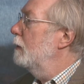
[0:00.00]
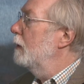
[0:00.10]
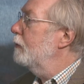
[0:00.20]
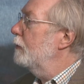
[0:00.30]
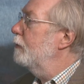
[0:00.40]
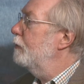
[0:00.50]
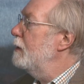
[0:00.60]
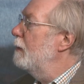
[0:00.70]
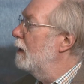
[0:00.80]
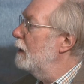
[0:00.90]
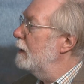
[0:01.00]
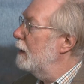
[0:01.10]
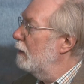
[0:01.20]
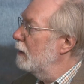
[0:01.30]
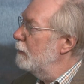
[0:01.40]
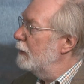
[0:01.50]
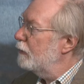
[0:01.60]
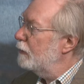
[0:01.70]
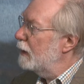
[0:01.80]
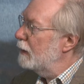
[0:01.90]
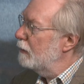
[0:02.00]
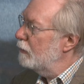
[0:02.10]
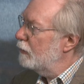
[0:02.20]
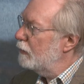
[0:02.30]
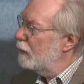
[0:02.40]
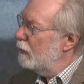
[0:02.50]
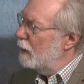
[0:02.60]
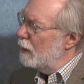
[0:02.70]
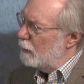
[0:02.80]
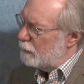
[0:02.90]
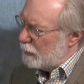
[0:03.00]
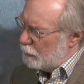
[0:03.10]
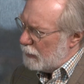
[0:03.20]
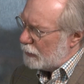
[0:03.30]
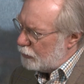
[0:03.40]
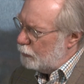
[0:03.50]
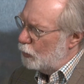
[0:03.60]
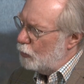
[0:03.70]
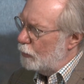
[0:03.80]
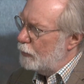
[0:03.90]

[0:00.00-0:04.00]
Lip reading: sort of free market economist states. So, but much more